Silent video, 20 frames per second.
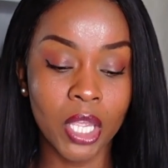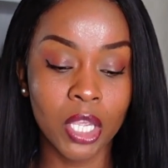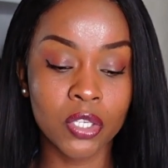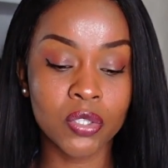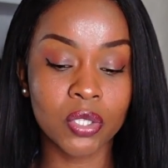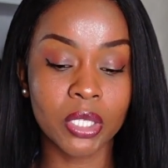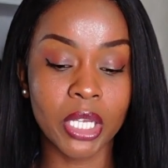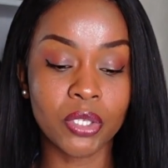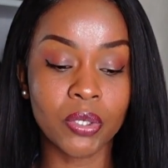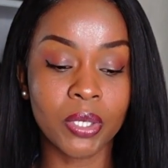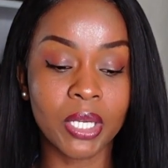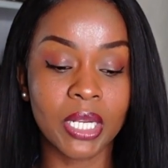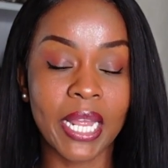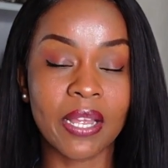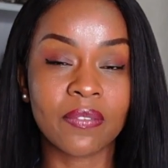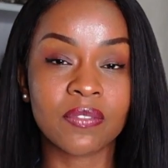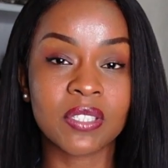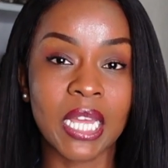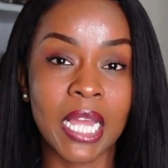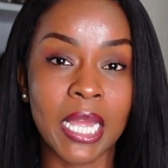so that you can
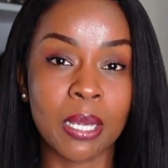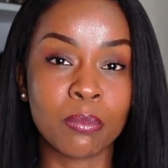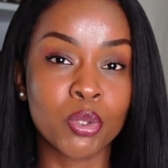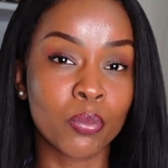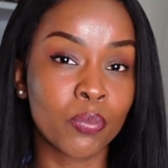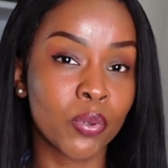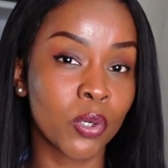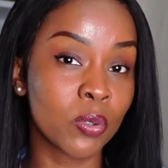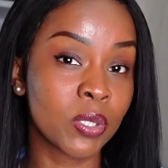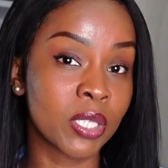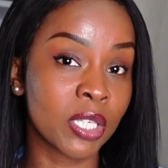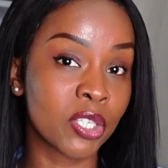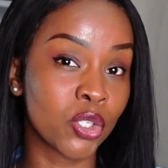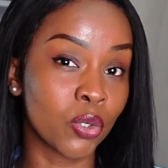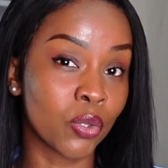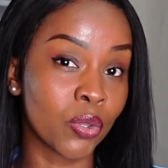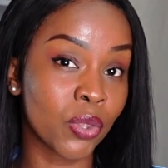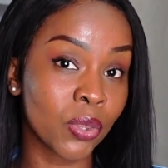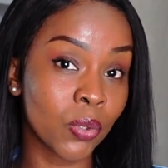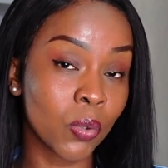have time to process
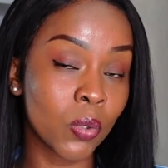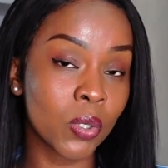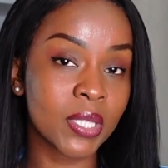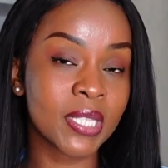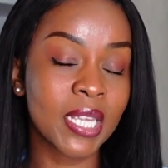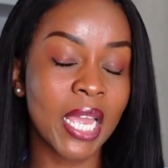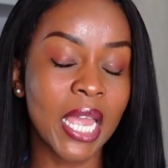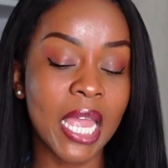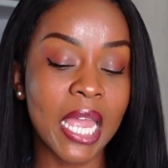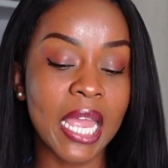your thoughts,